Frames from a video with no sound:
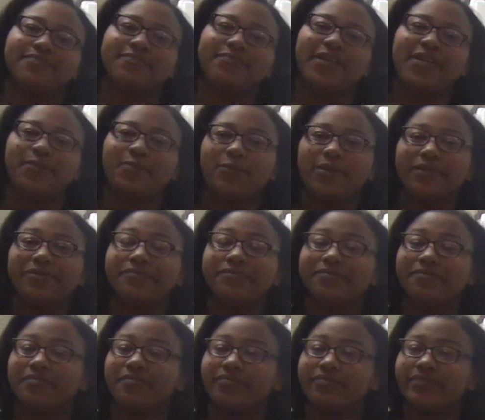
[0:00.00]
What do you mean?
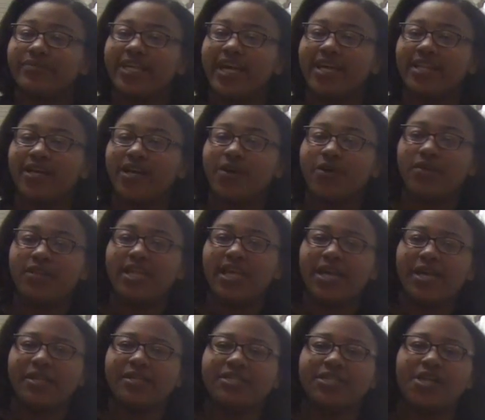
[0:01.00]
Like the whole
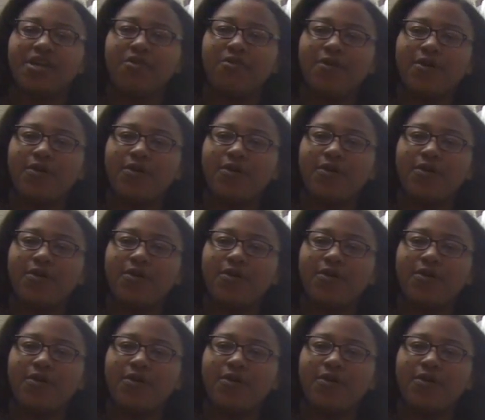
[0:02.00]
thing in general?